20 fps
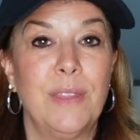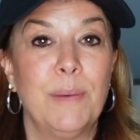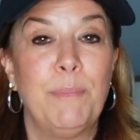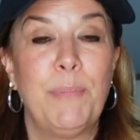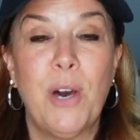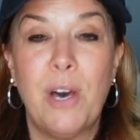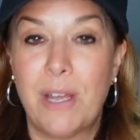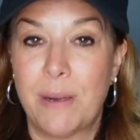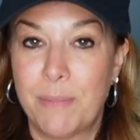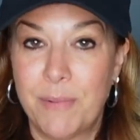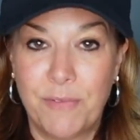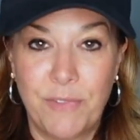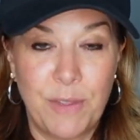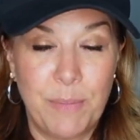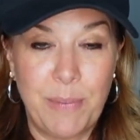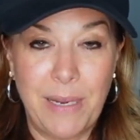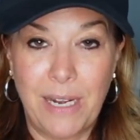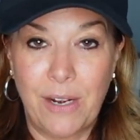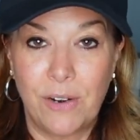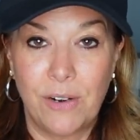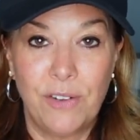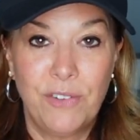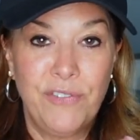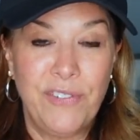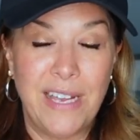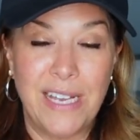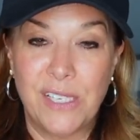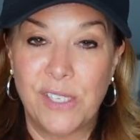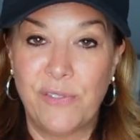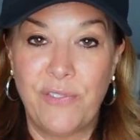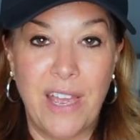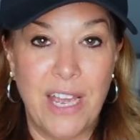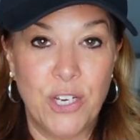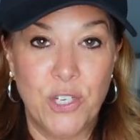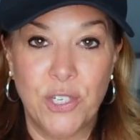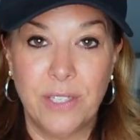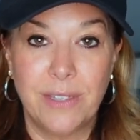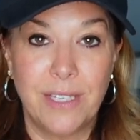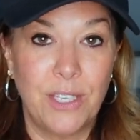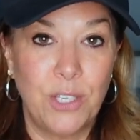the bottom of the barrel fast
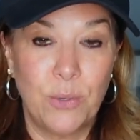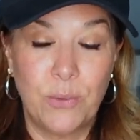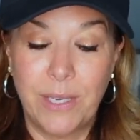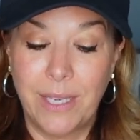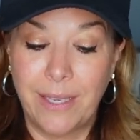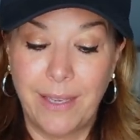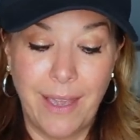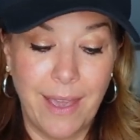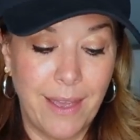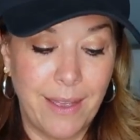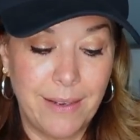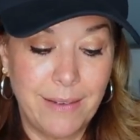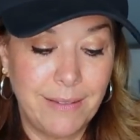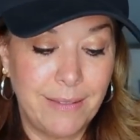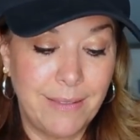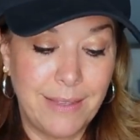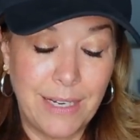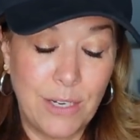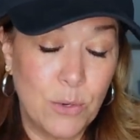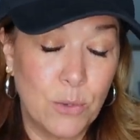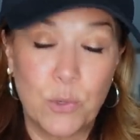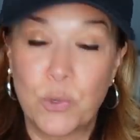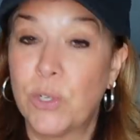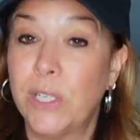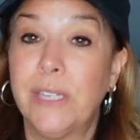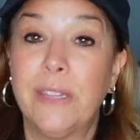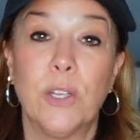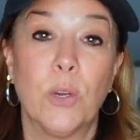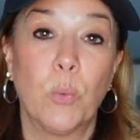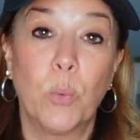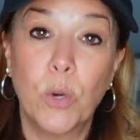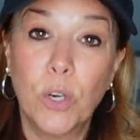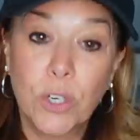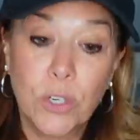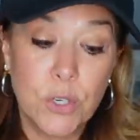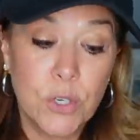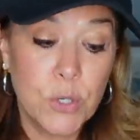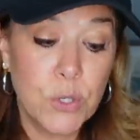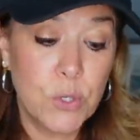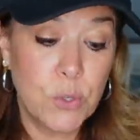fashion that you can get. They don't treat their
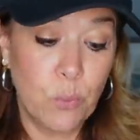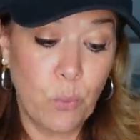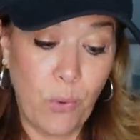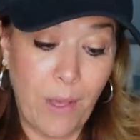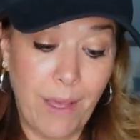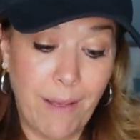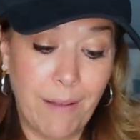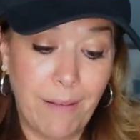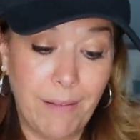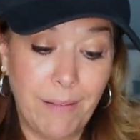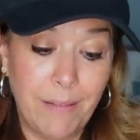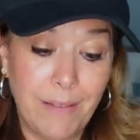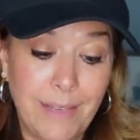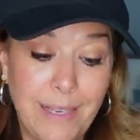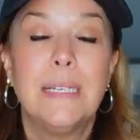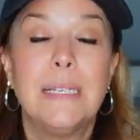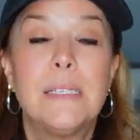workers well.